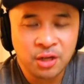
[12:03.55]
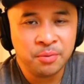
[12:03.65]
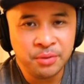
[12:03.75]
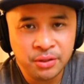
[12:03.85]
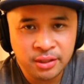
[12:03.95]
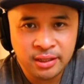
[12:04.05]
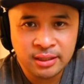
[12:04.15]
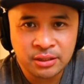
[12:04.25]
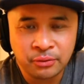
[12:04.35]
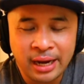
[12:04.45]
community
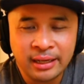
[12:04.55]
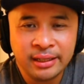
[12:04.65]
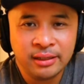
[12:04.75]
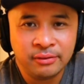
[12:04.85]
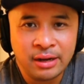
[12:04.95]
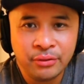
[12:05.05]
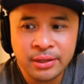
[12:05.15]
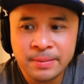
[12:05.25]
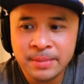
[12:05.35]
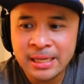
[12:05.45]
that's rallying around
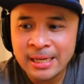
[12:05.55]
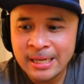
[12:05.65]
them.